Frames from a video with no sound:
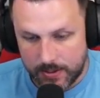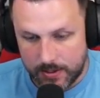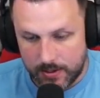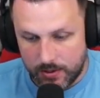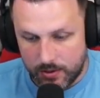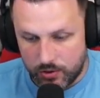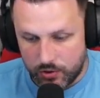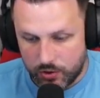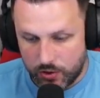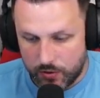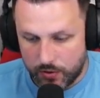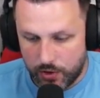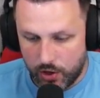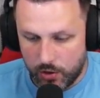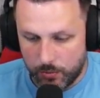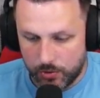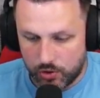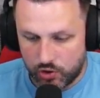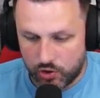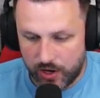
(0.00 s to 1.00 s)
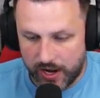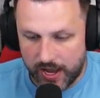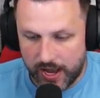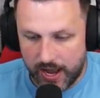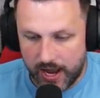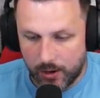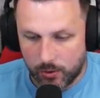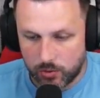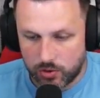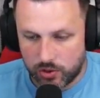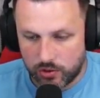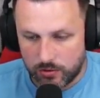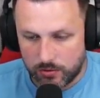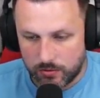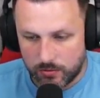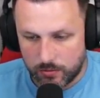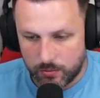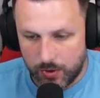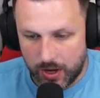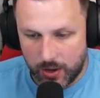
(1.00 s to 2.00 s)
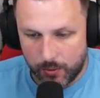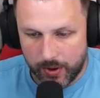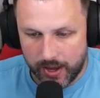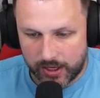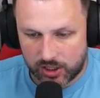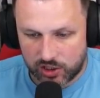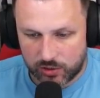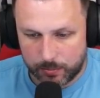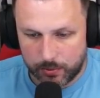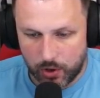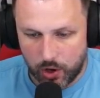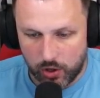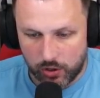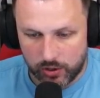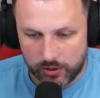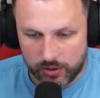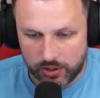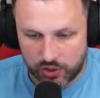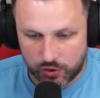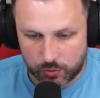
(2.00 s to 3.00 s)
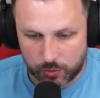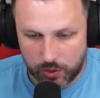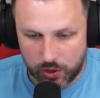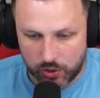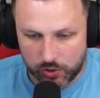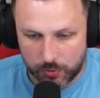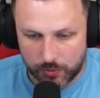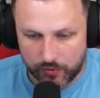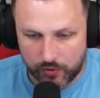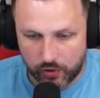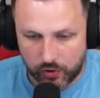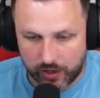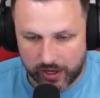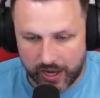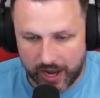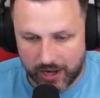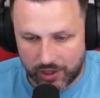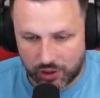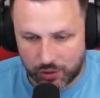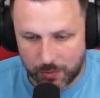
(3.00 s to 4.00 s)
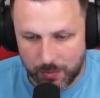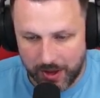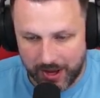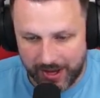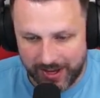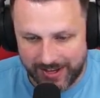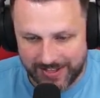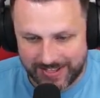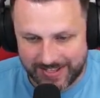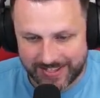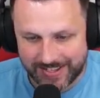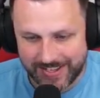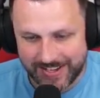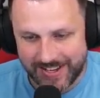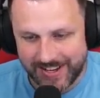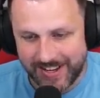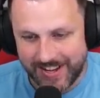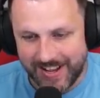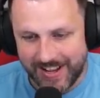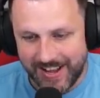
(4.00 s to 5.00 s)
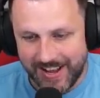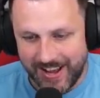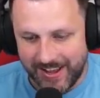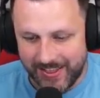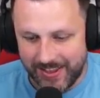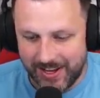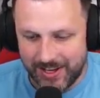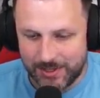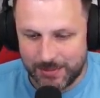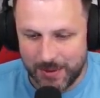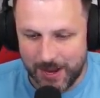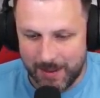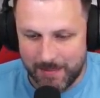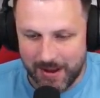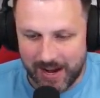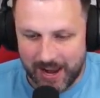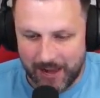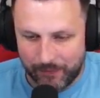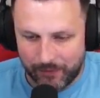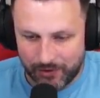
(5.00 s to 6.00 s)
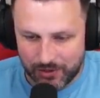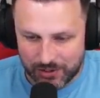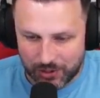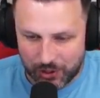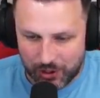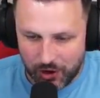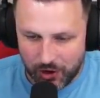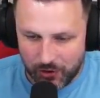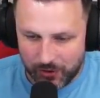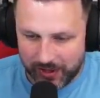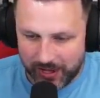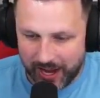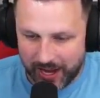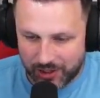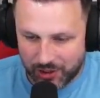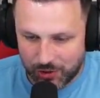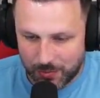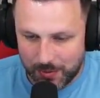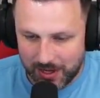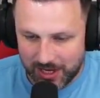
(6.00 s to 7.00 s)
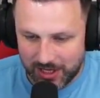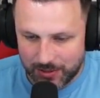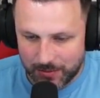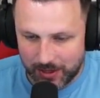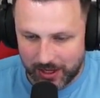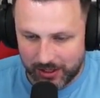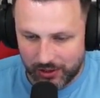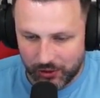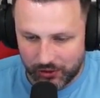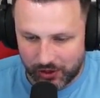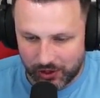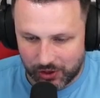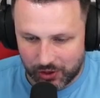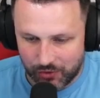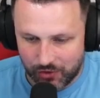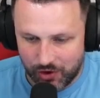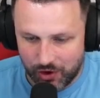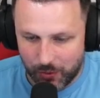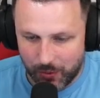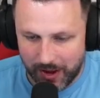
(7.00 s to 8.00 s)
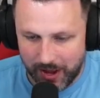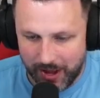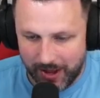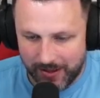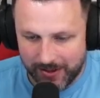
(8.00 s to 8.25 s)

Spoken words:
So I thought we'd try it out while we're exploring this world. And we've got catch me's. And these made me laugh because they're called catch me's. And look at the runaway.